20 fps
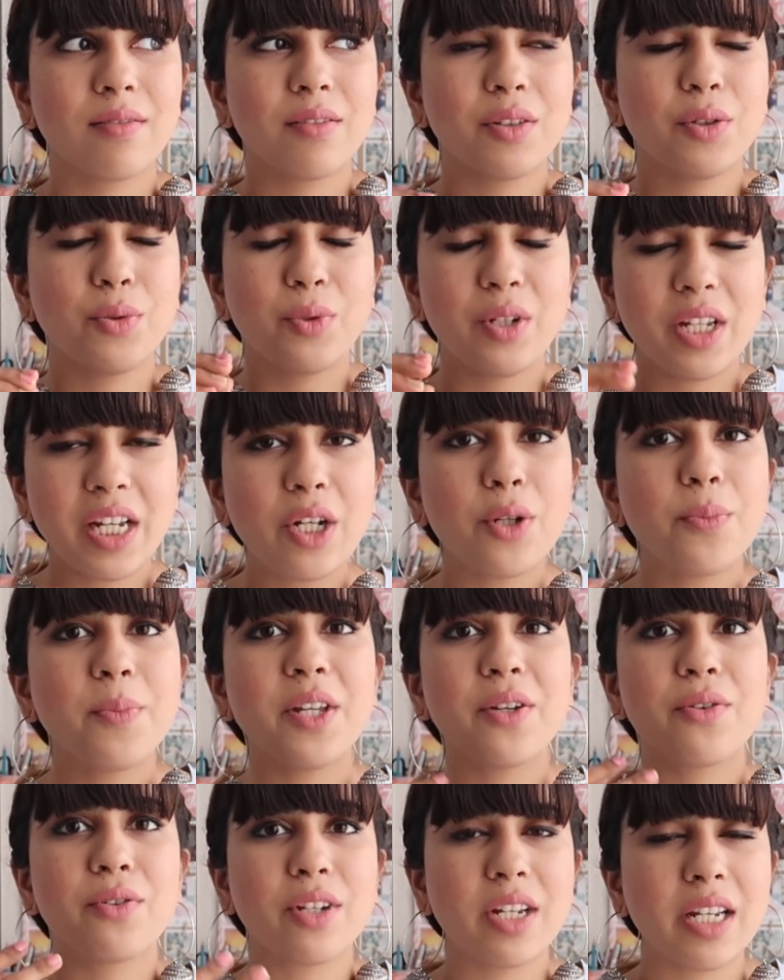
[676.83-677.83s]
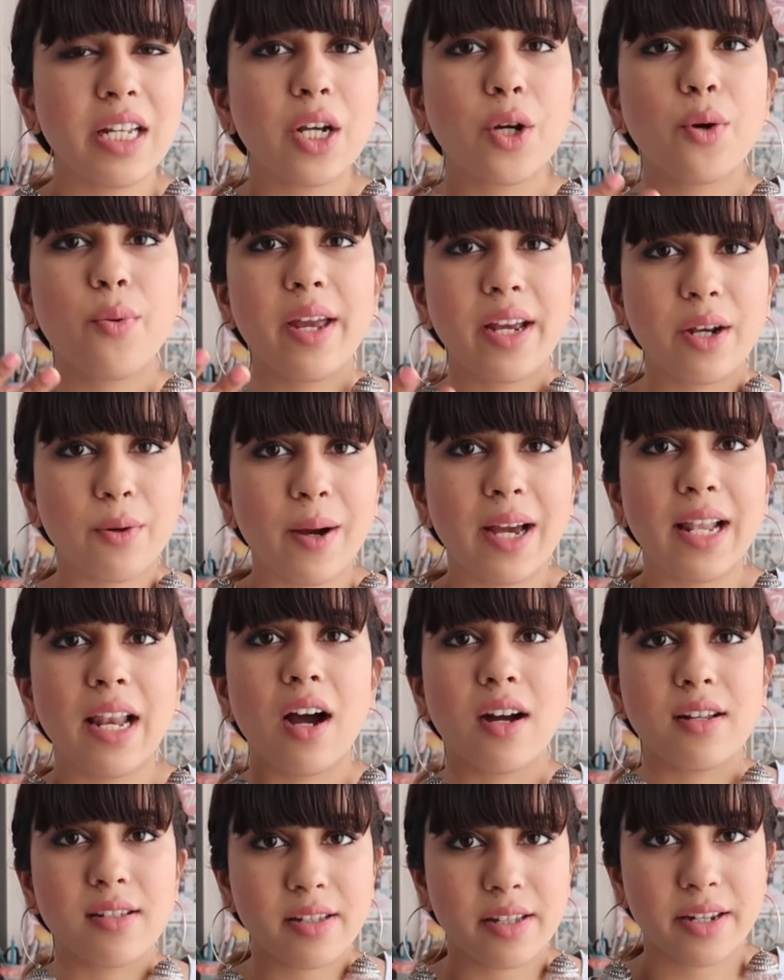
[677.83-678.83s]
you need to be really quick while
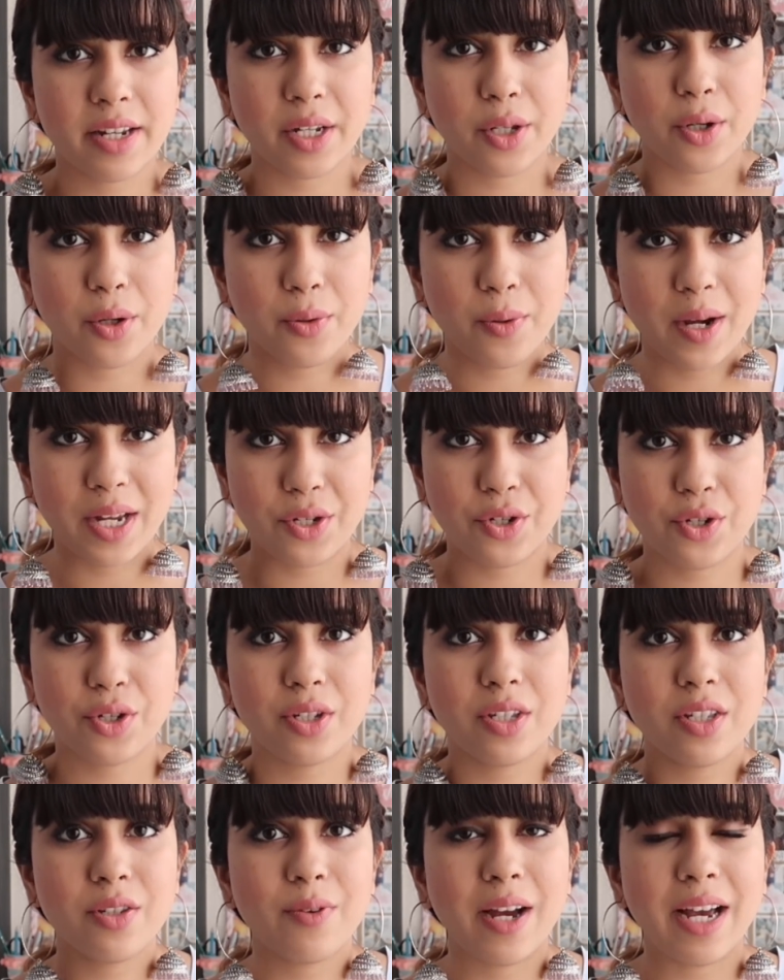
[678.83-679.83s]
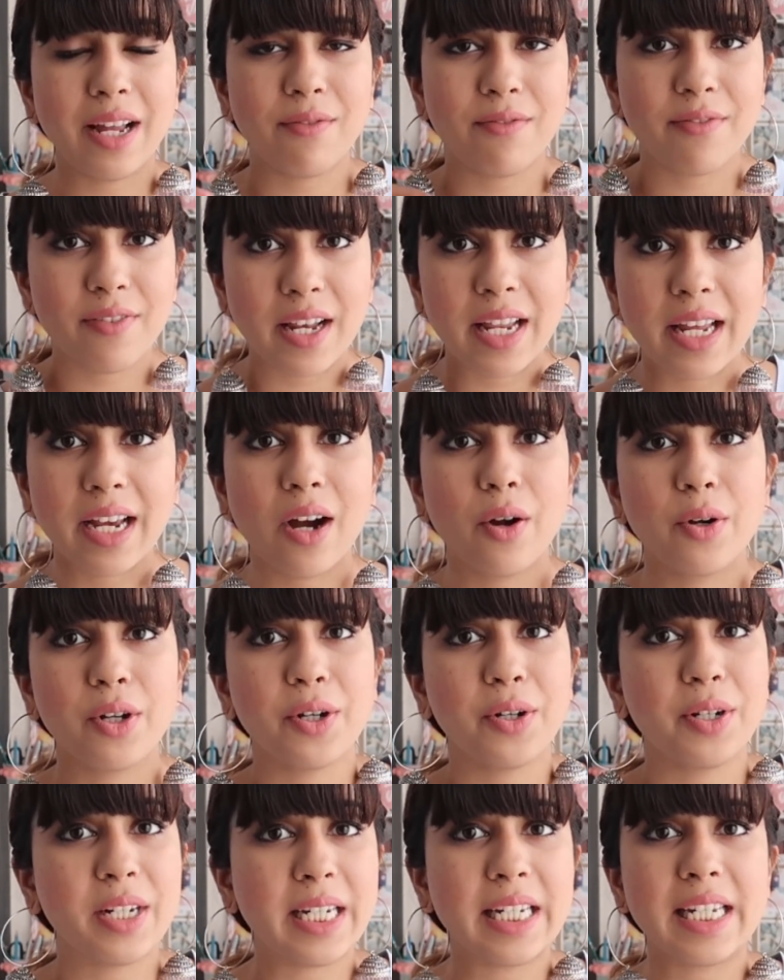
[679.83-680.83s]
answering your questions, while filling out
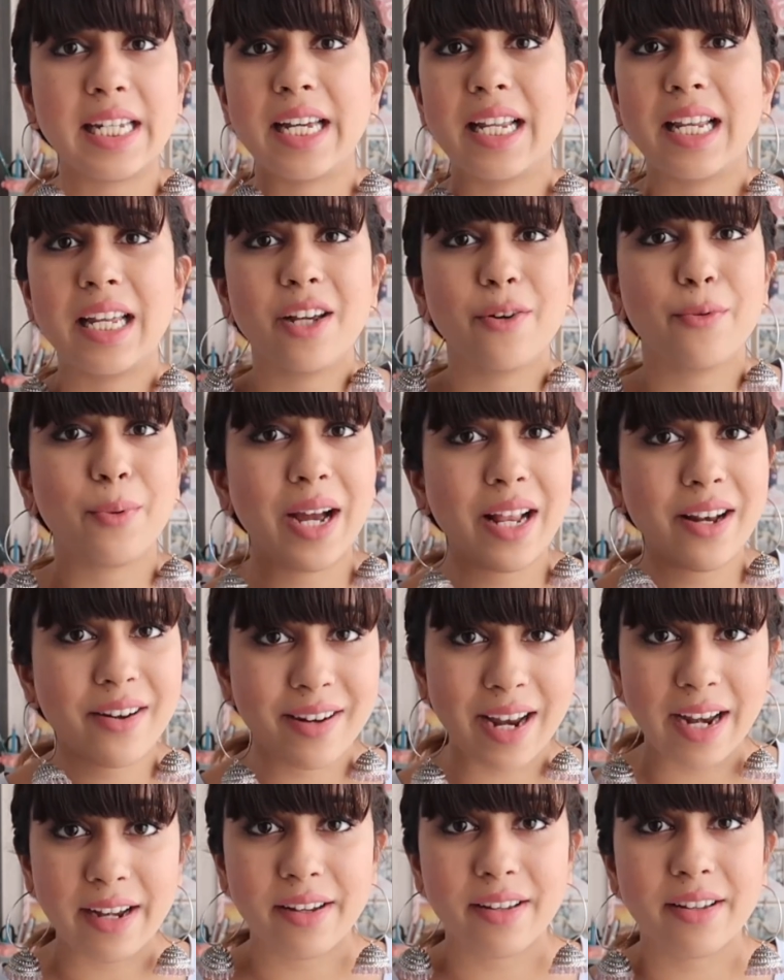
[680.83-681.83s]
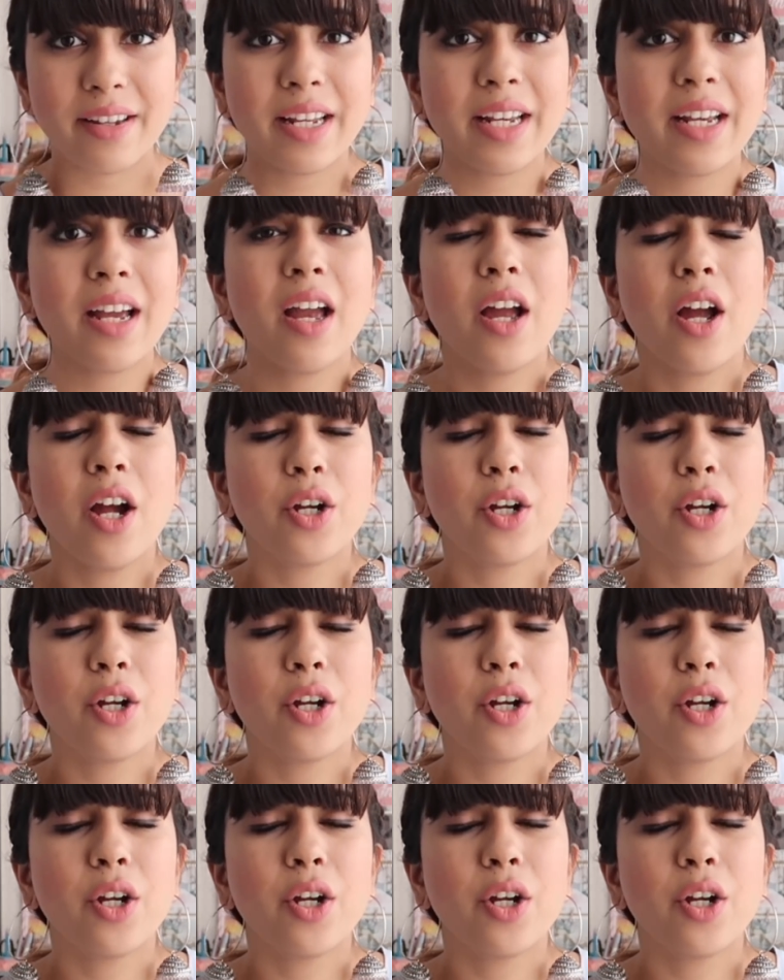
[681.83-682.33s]
your detailing, while rendering.